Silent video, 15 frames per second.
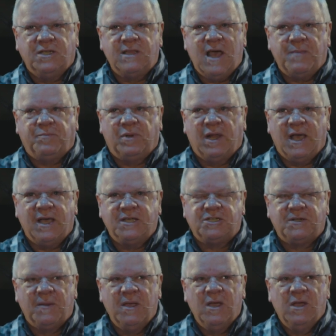It's in that
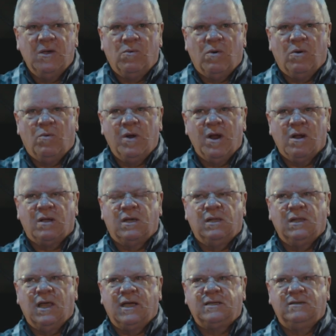place where we are
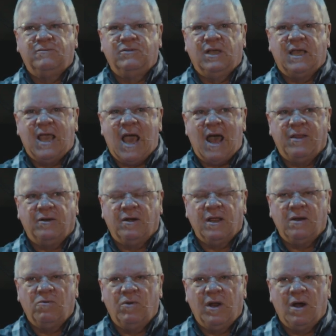collectively gathered
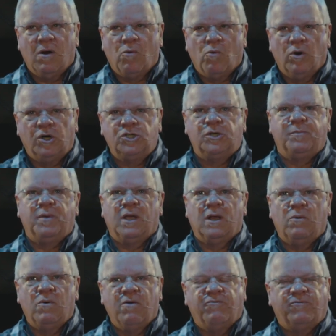and we are worshiping
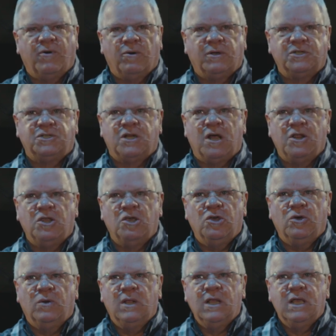and we're focused on
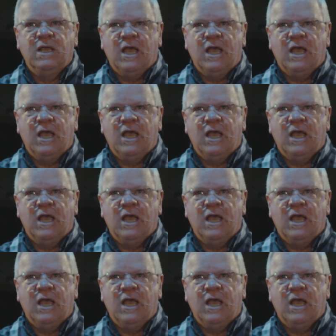you.